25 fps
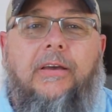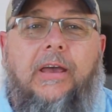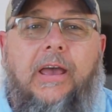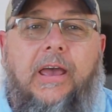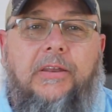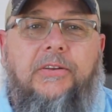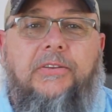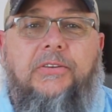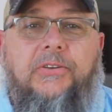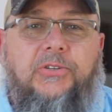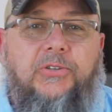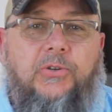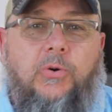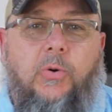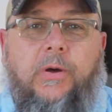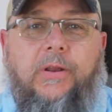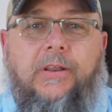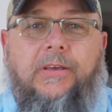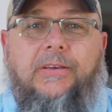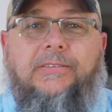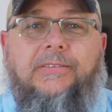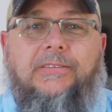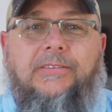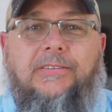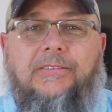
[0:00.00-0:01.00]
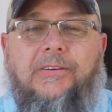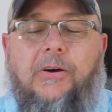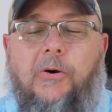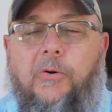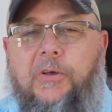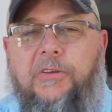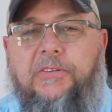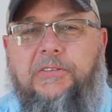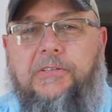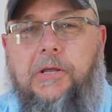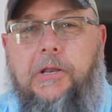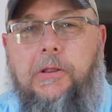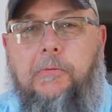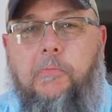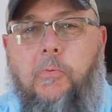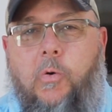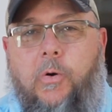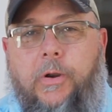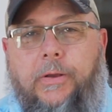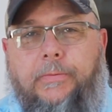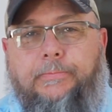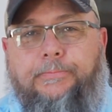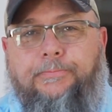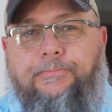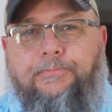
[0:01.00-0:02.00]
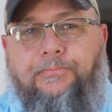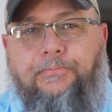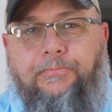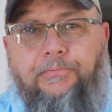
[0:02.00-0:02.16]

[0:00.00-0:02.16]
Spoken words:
and to join us on a Sunday morning.